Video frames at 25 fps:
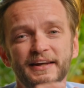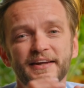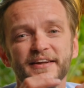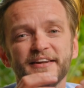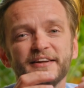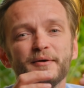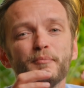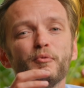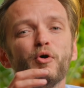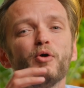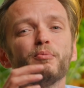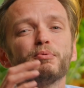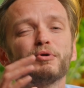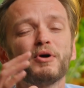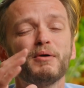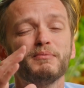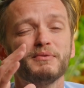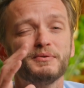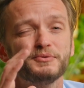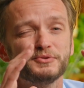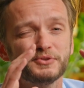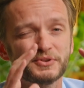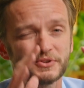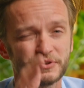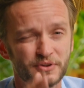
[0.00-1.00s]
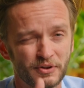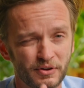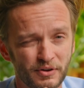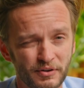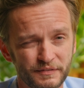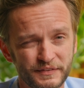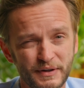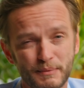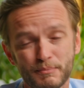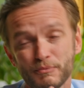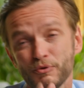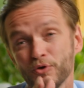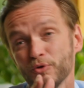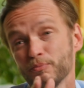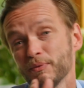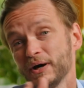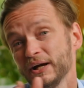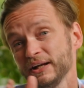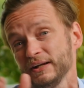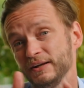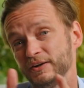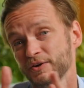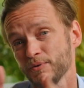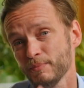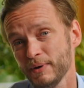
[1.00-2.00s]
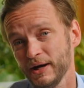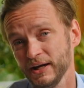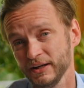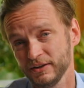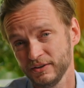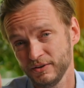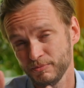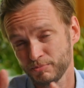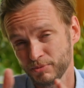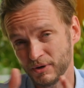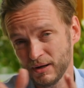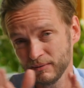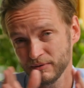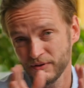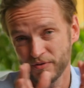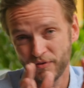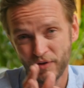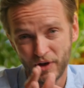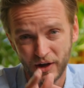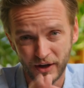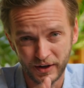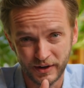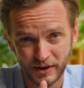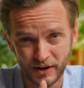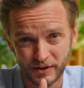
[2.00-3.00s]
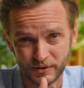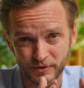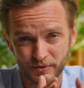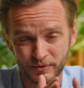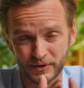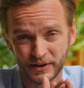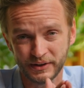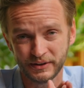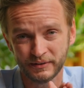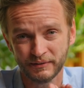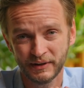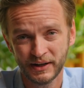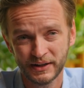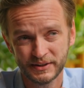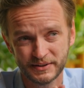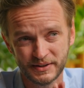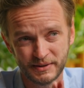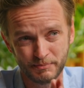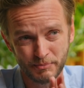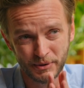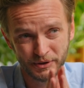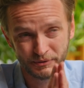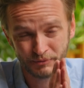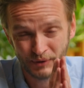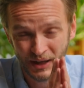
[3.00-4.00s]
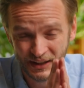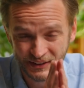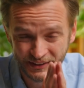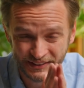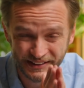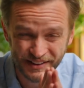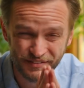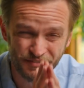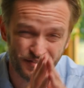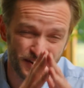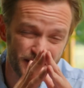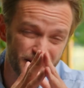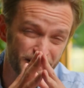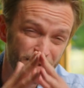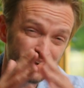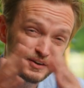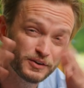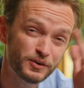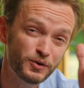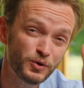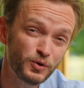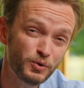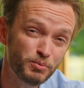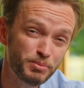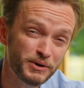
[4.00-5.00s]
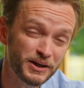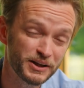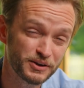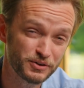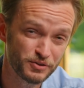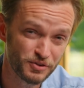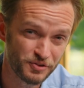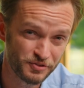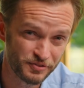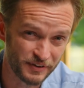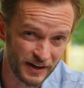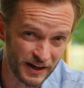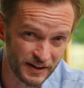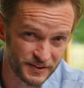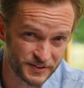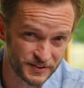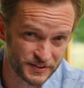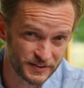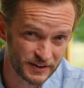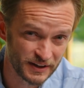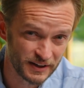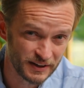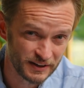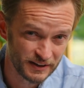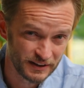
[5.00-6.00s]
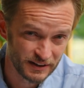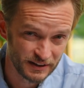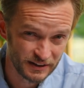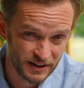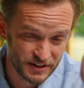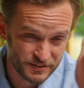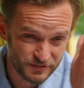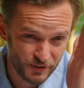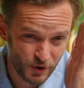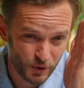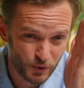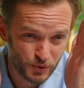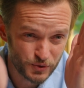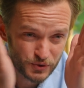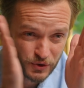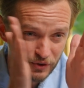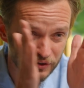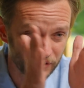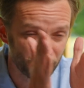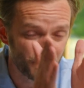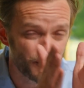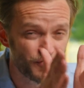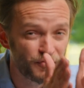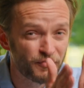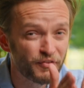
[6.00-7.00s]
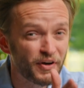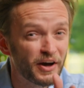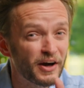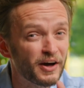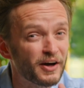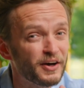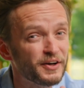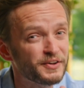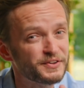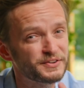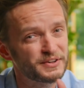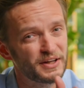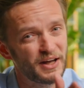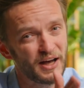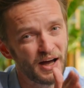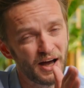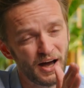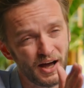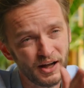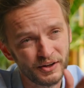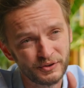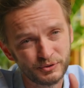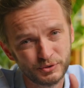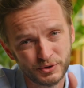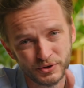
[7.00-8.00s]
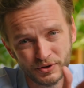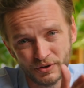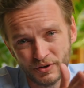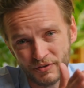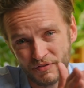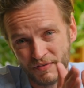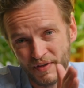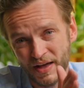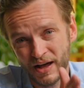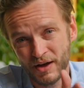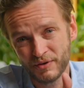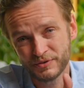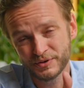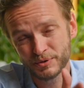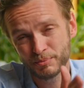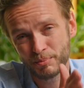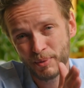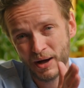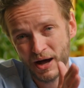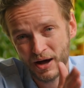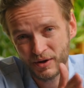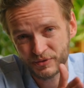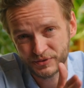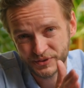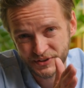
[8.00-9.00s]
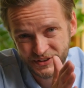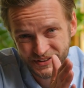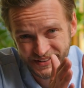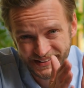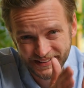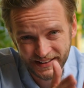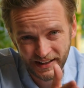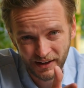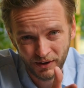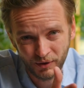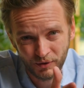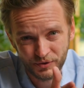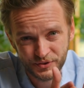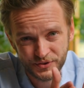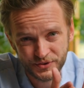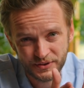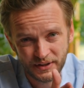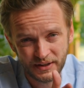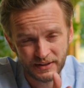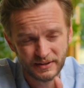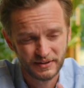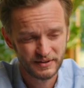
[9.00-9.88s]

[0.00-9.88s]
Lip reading: The more problems you solve, the more money you make. You probably have heard that already, right? But rather than thinking too big, too fast, let's focus on your first 100 or 1,000 pounds in sales.